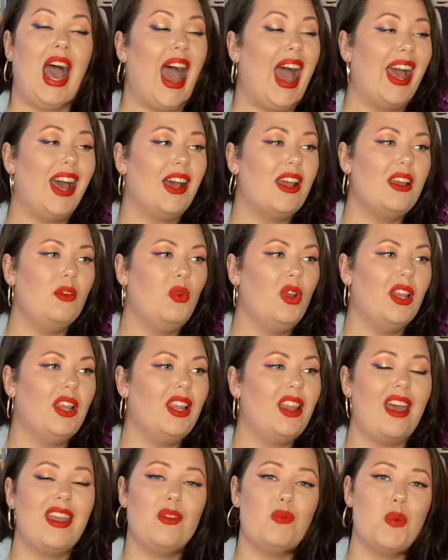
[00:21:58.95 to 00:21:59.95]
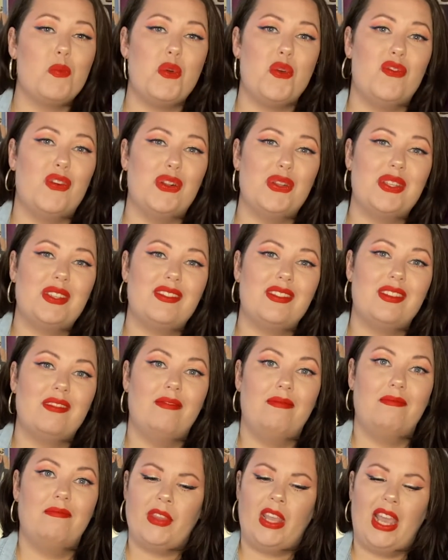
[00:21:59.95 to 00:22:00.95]
I really like removals.
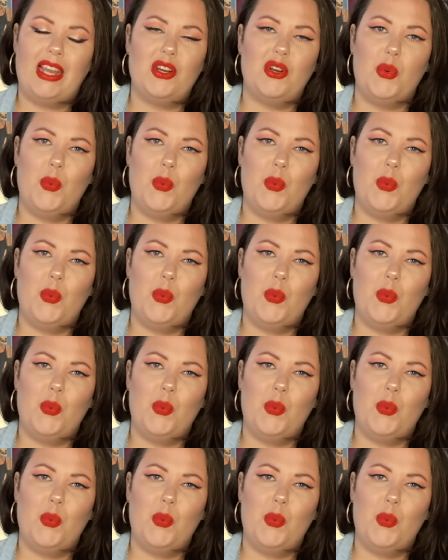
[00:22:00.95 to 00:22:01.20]
I don't know